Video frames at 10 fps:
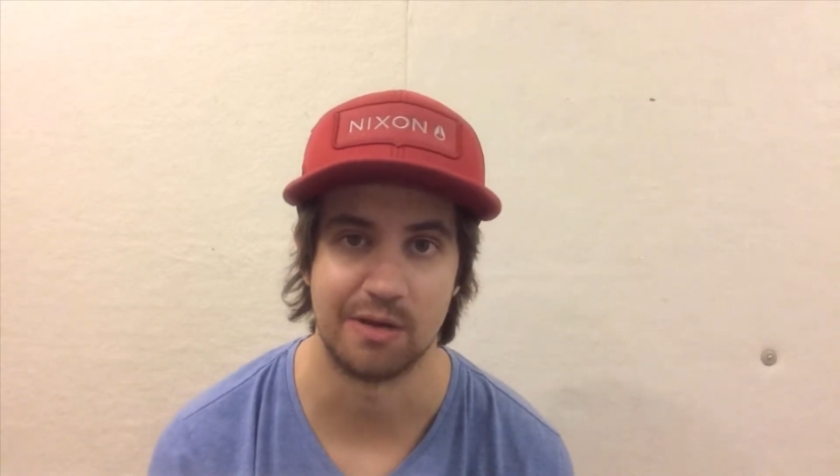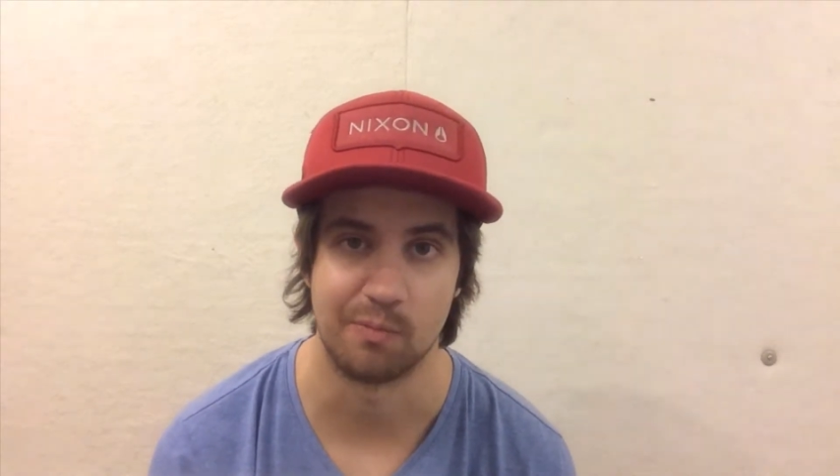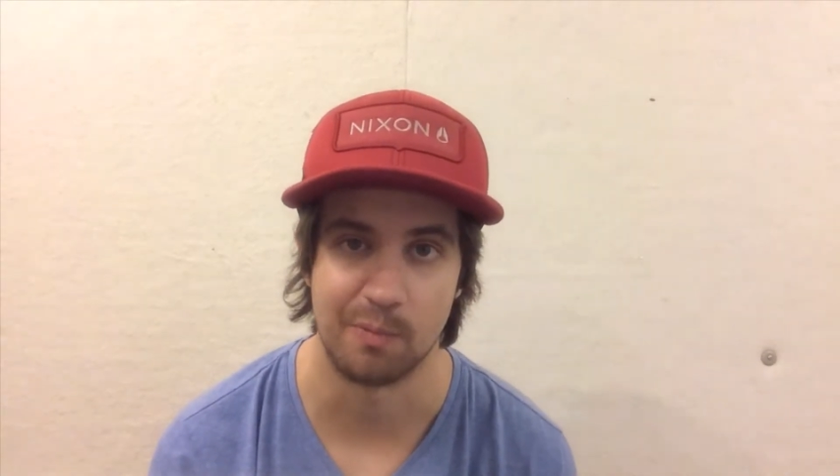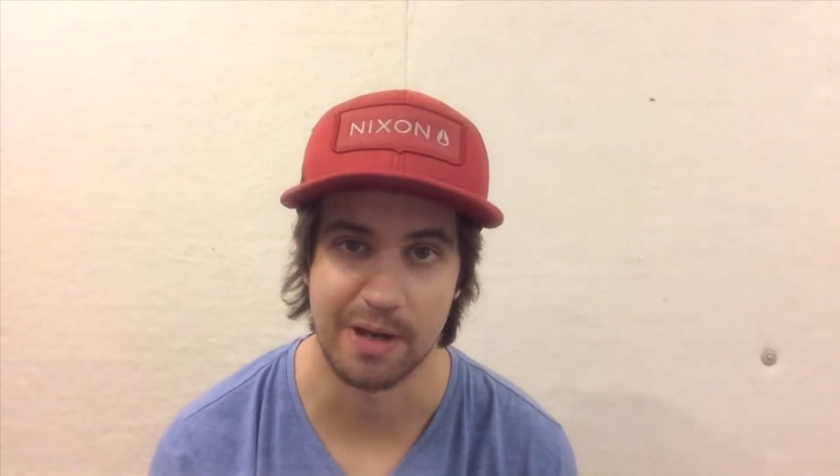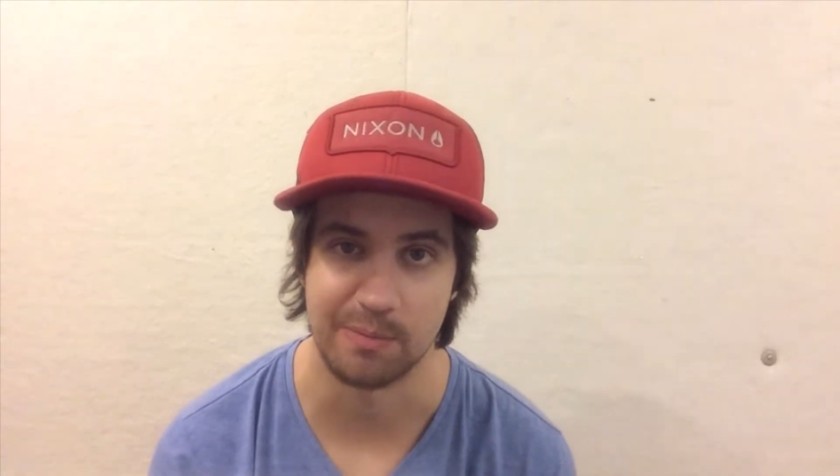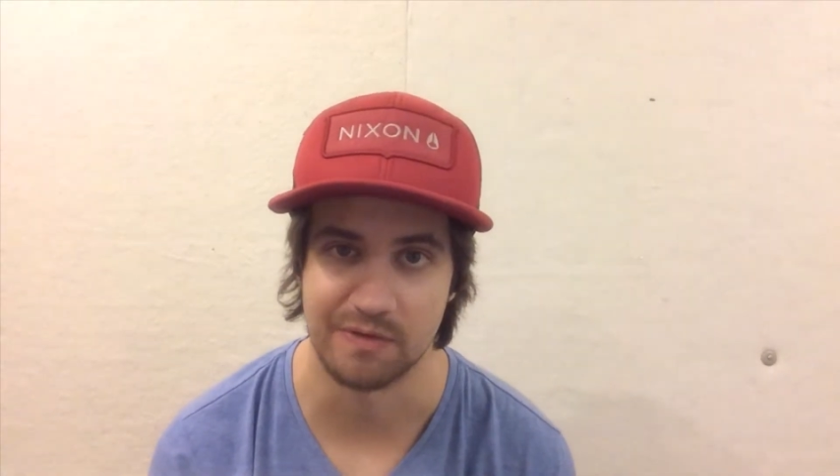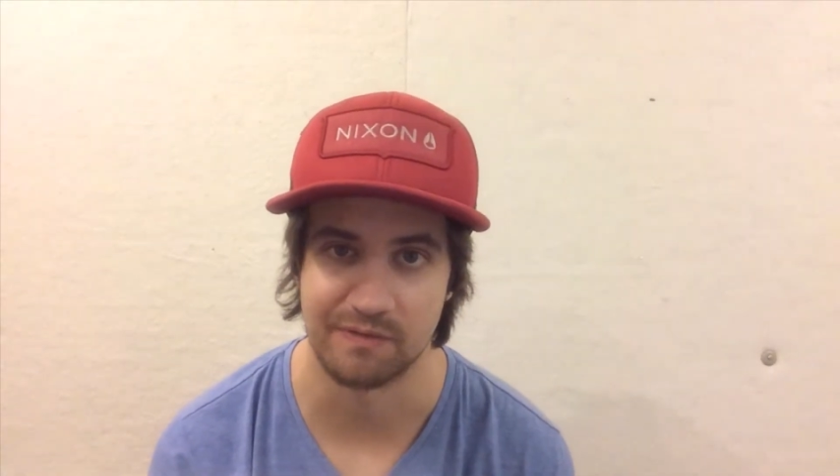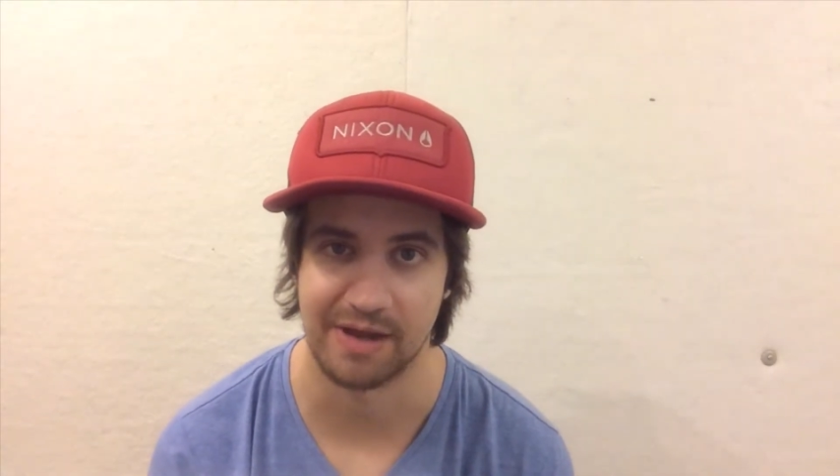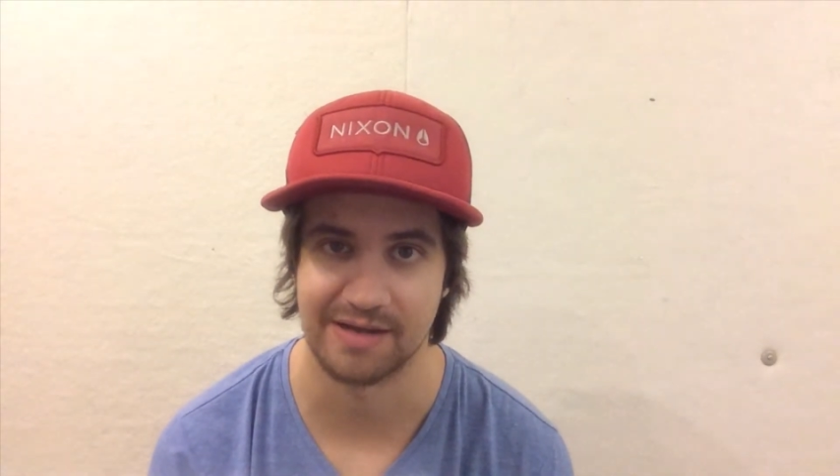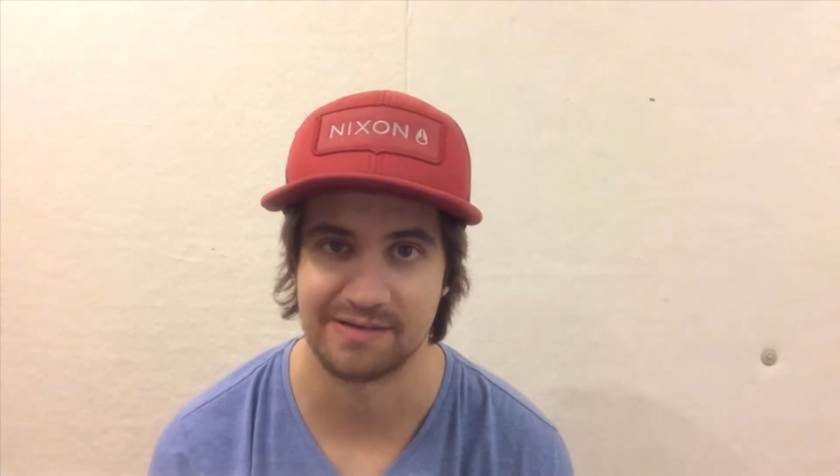a rabies
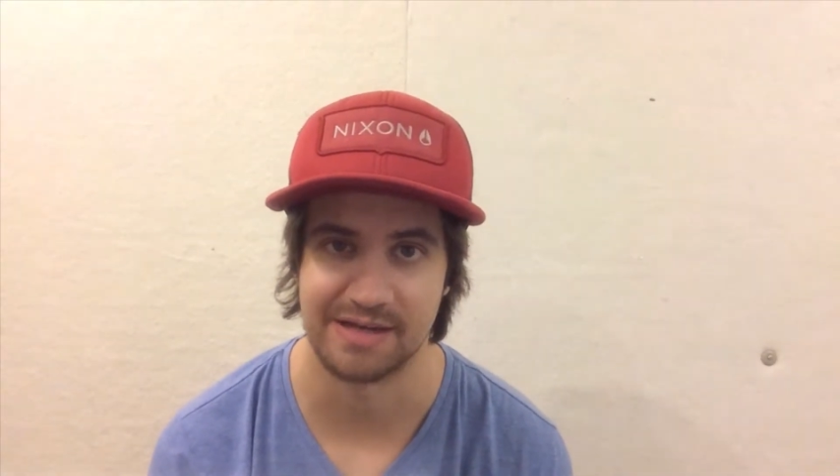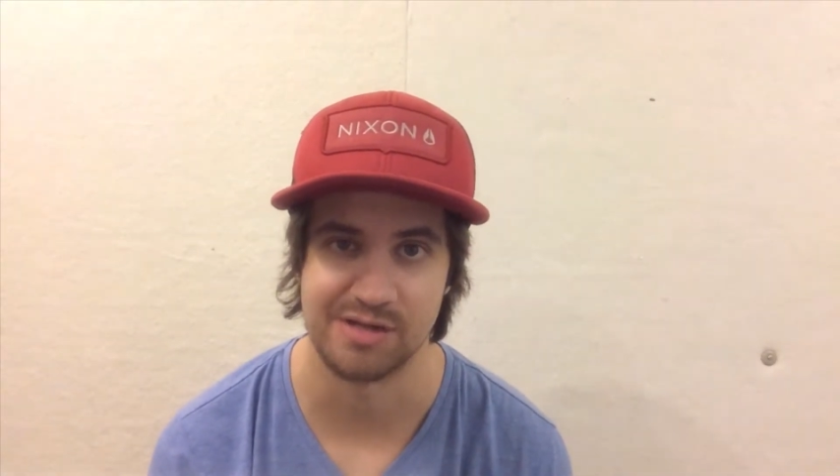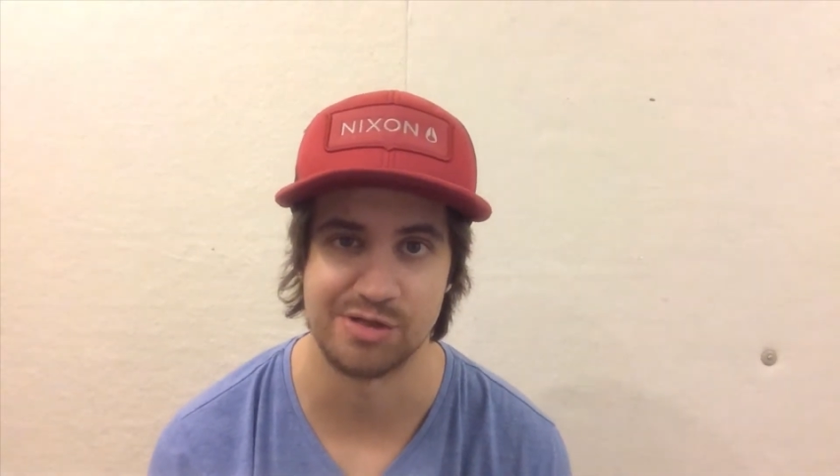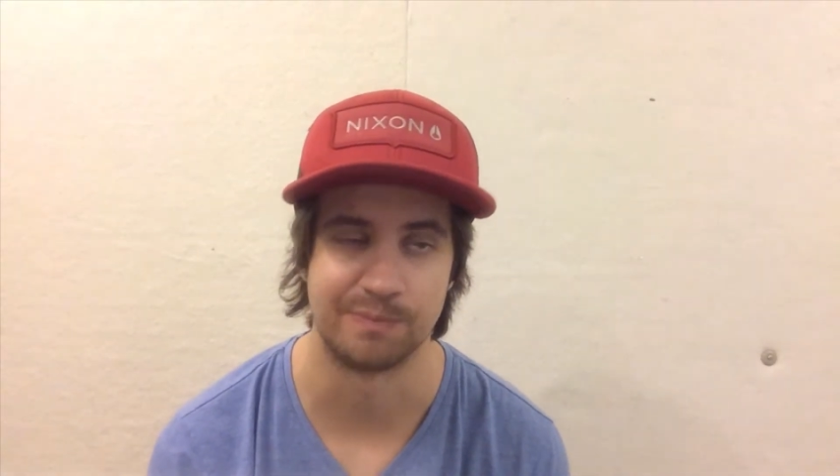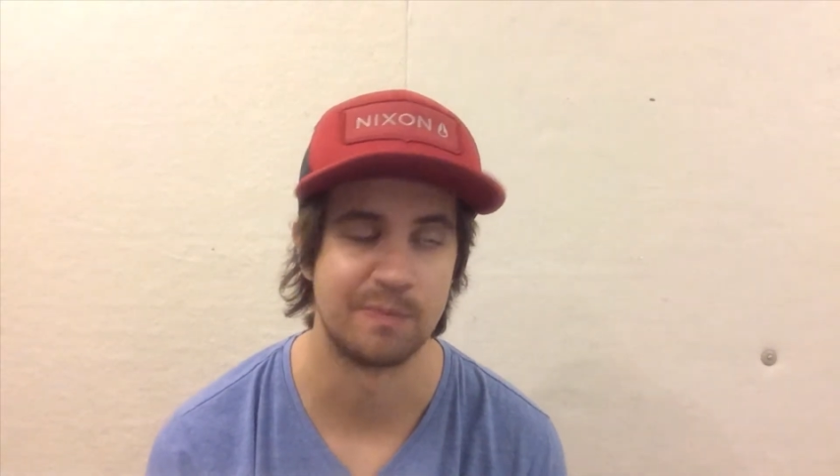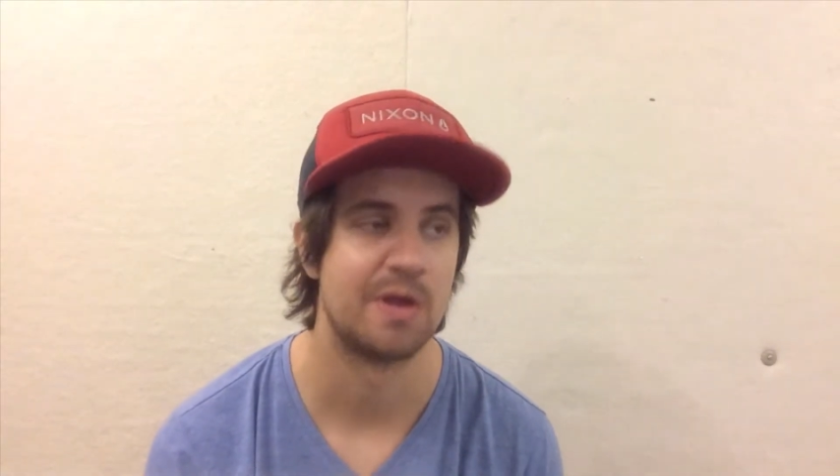vaccination.